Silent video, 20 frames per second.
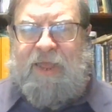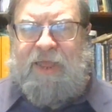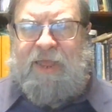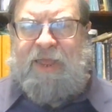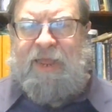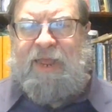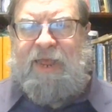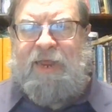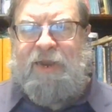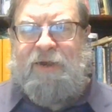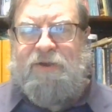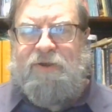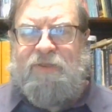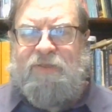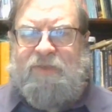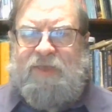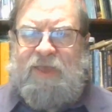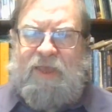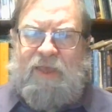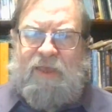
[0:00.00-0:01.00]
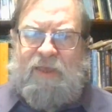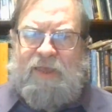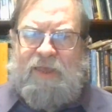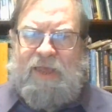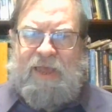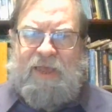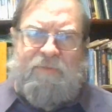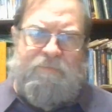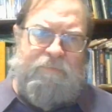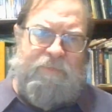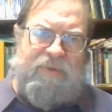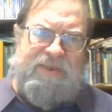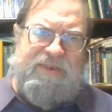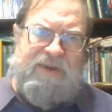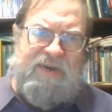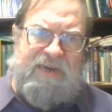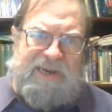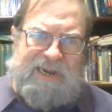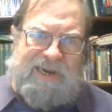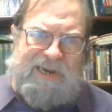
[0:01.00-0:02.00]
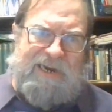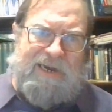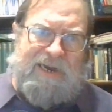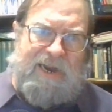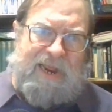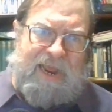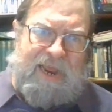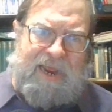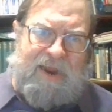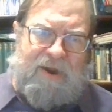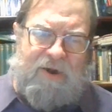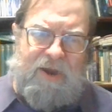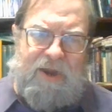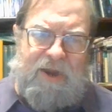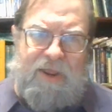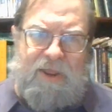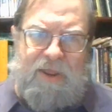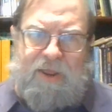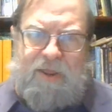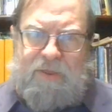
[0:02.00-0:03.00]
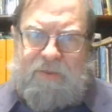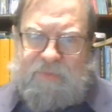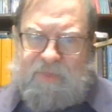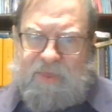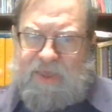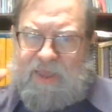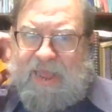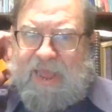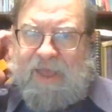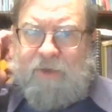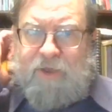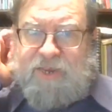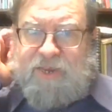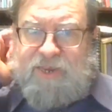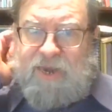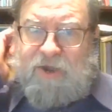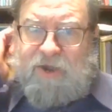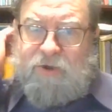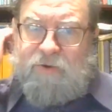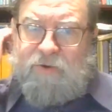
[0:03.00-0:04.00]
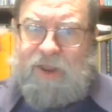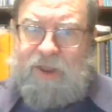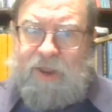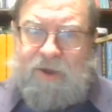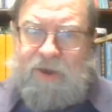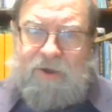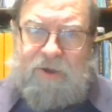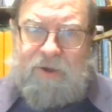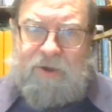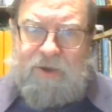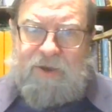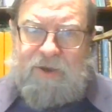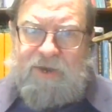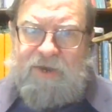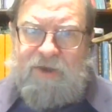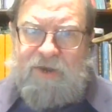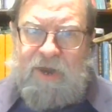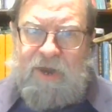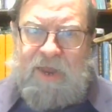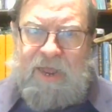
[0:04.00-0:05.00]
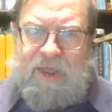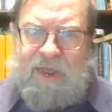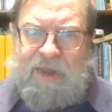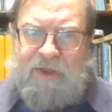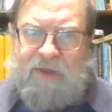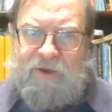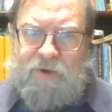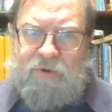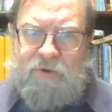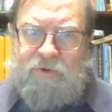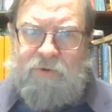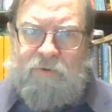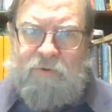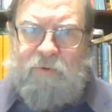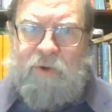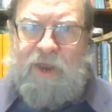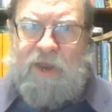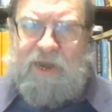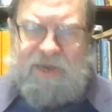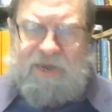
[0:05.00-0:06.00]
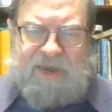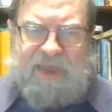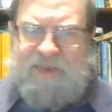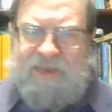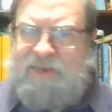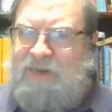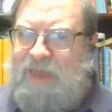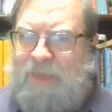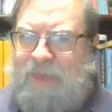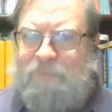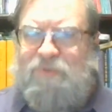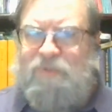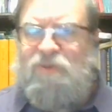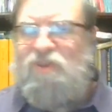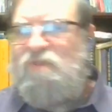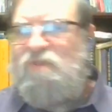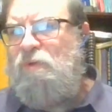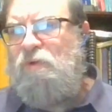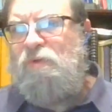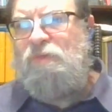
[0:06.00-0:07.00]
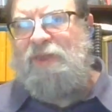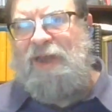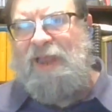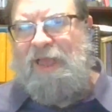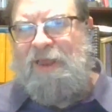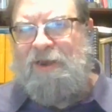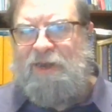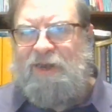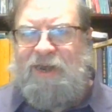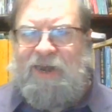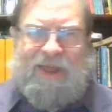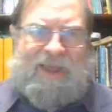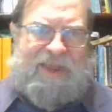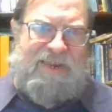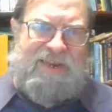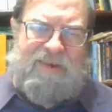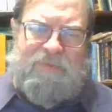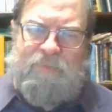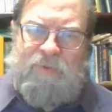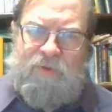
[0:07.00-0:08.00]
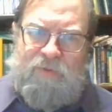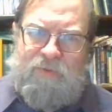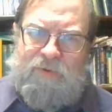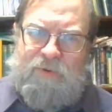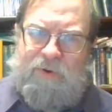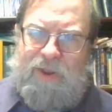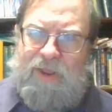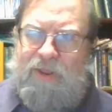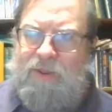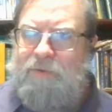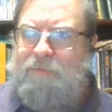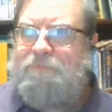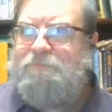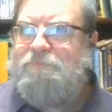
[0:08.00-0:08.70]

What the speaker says: and the Byzantine and the Alexandrian Greek text types smooth it out into nice, smooth Greek.